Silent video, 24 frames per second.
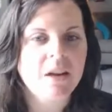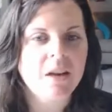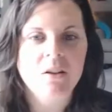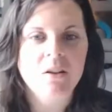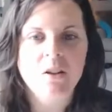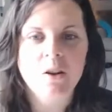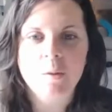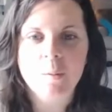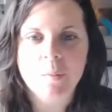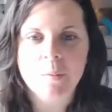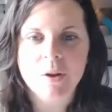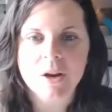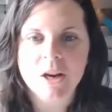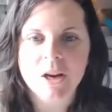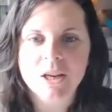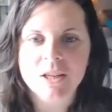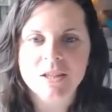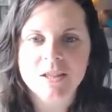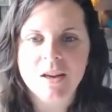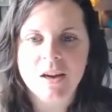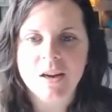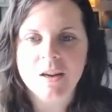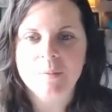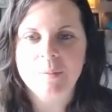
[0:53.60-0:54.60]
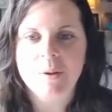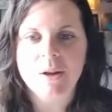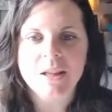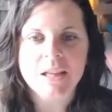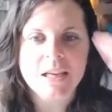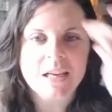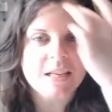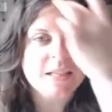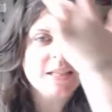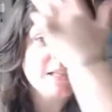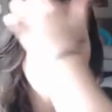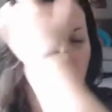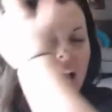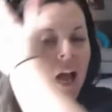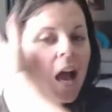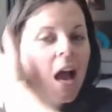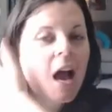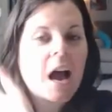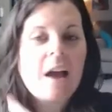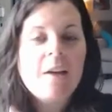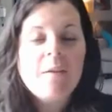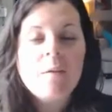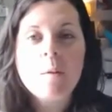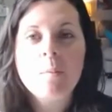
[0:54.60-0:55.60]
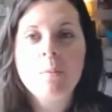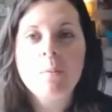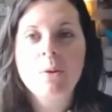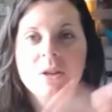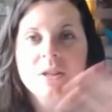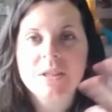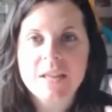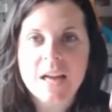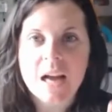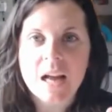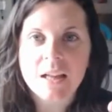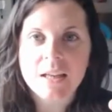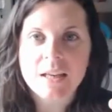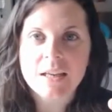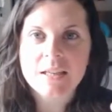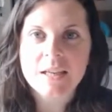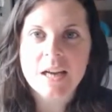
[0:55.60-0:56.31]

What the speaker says: a little bit bigger to talk about this. I have a personality